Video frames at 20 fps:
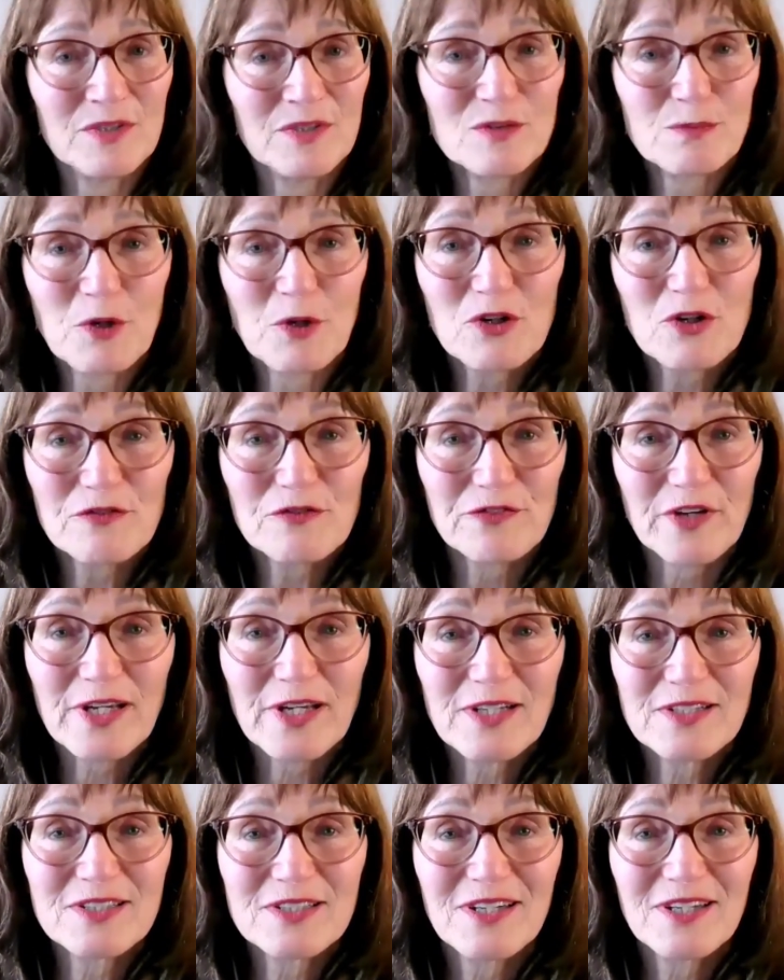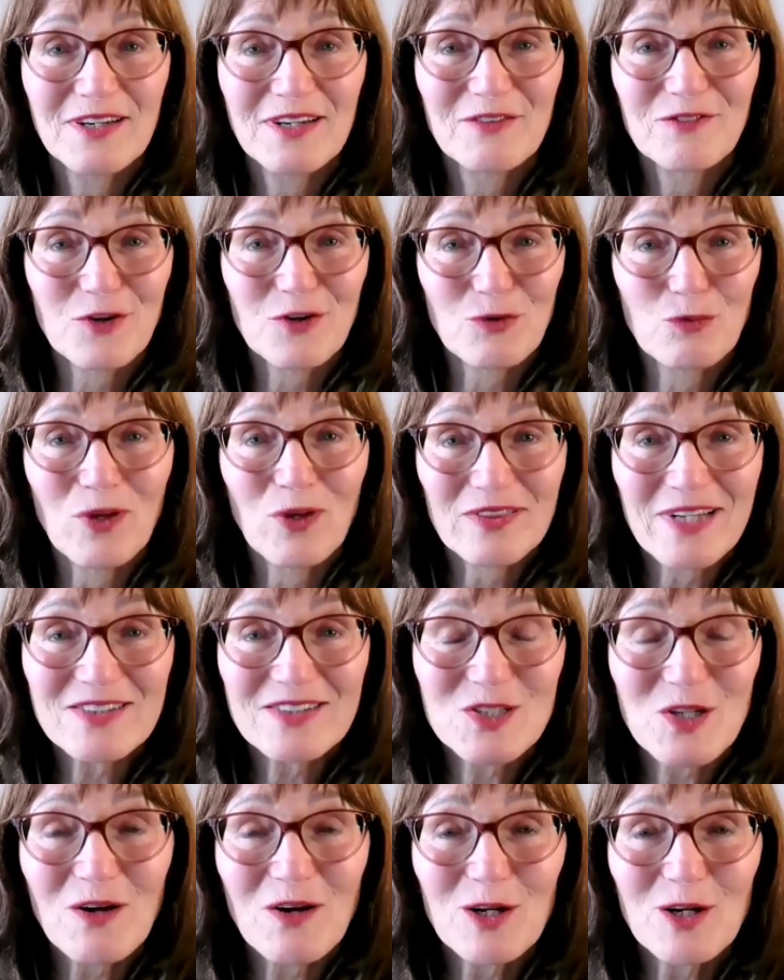is perfect for what?
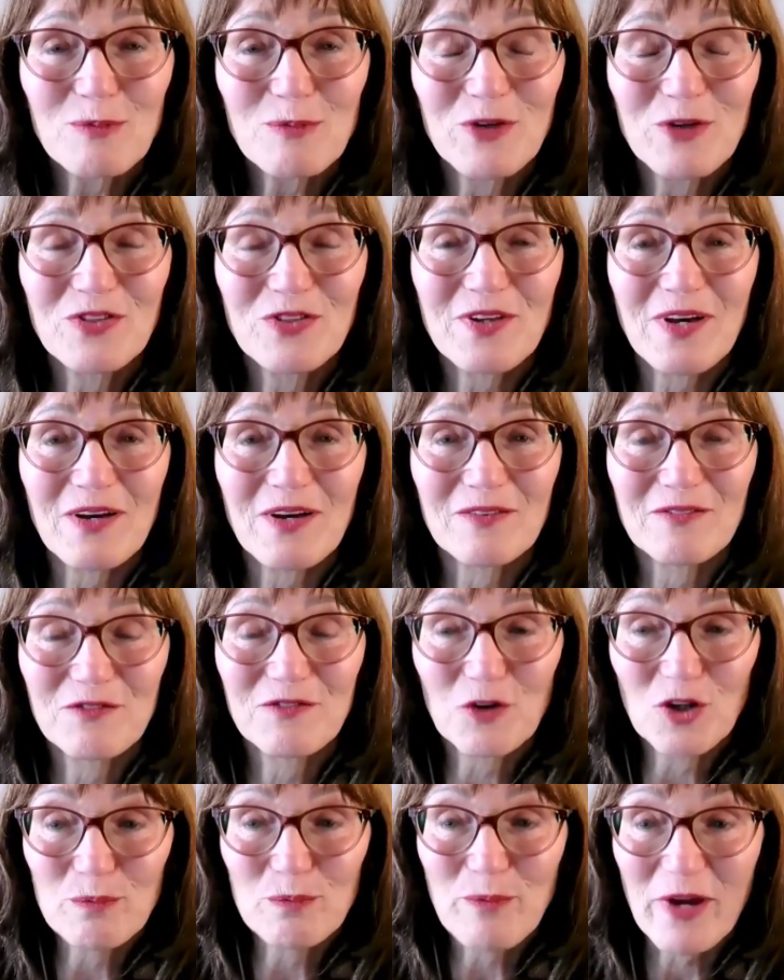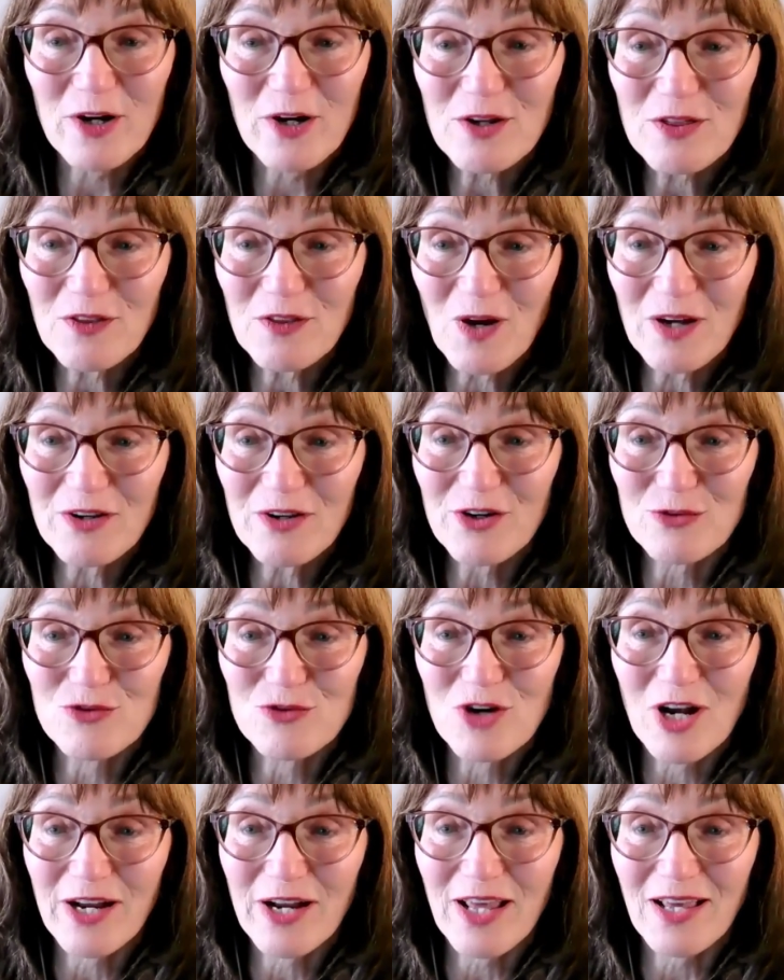Let's talk about the full marathon
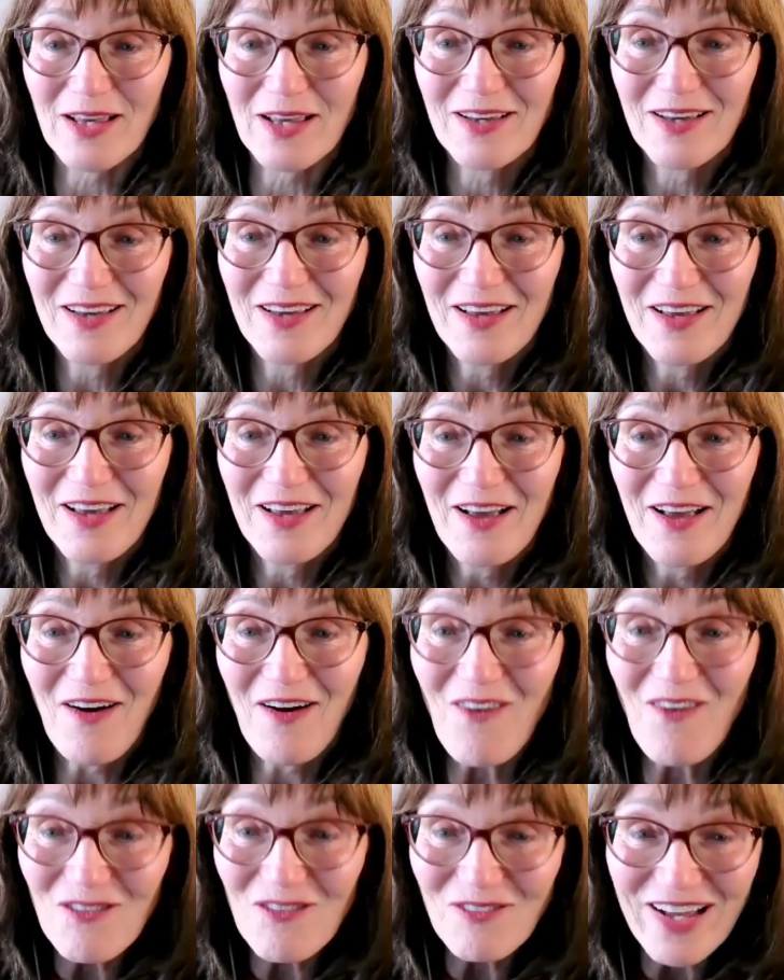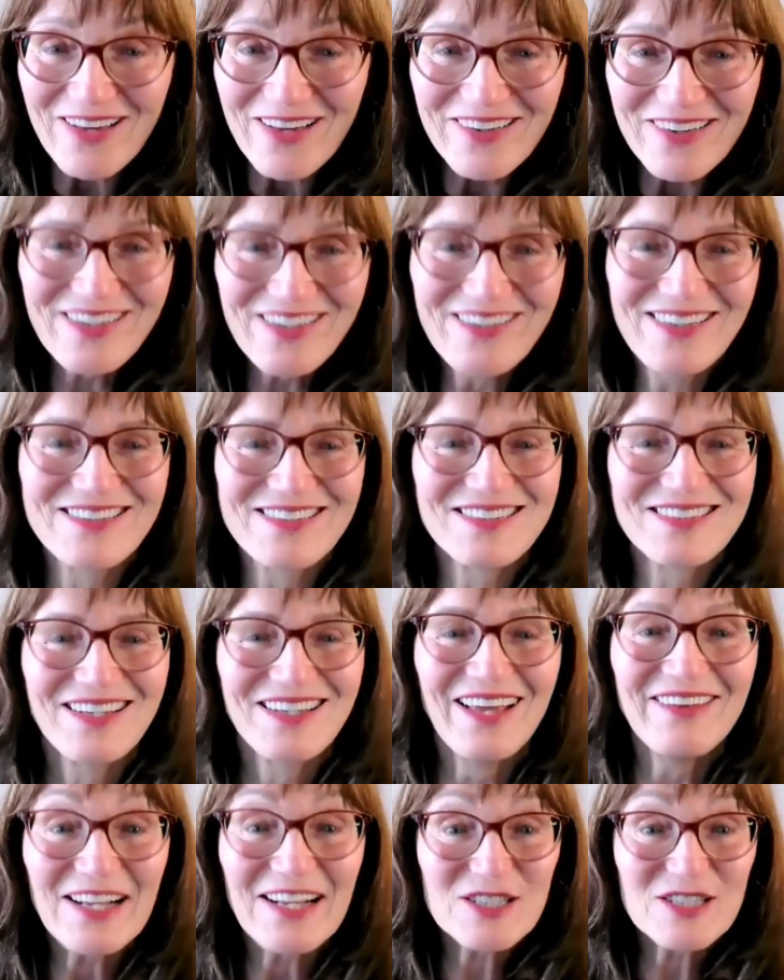you're running. Oh my
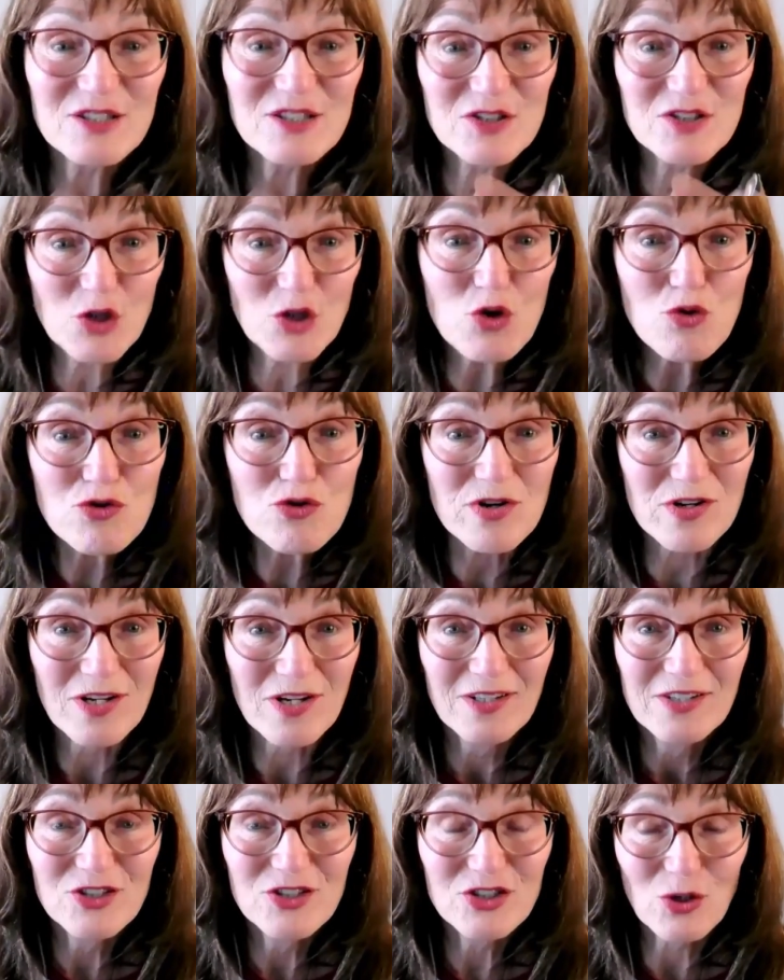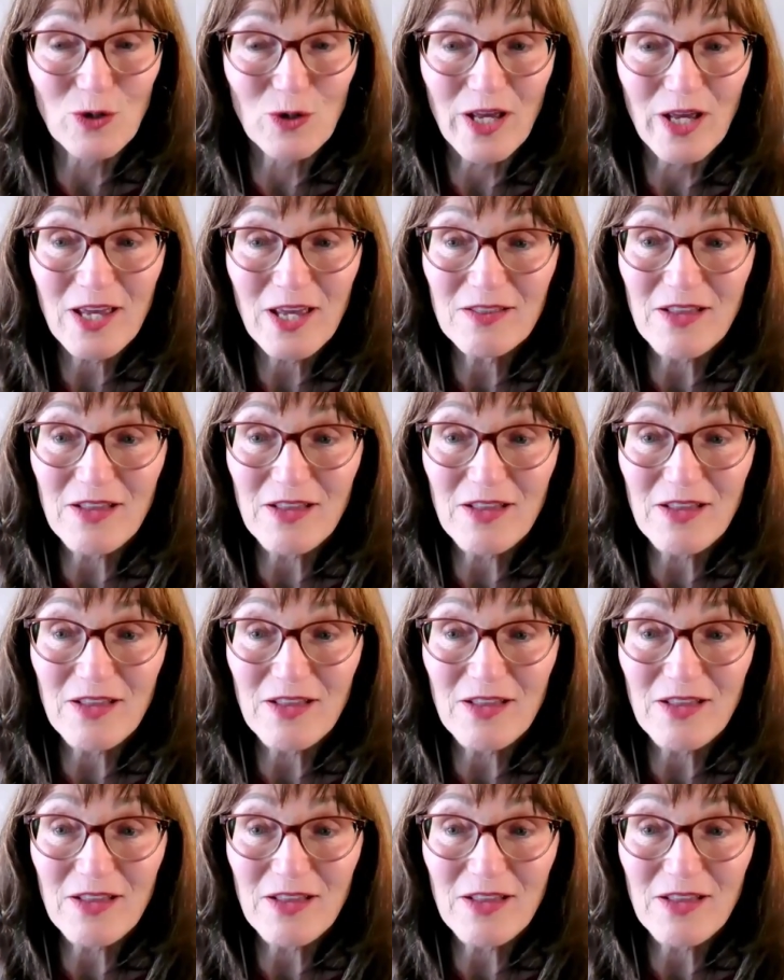goodness. And that's soon, Joy.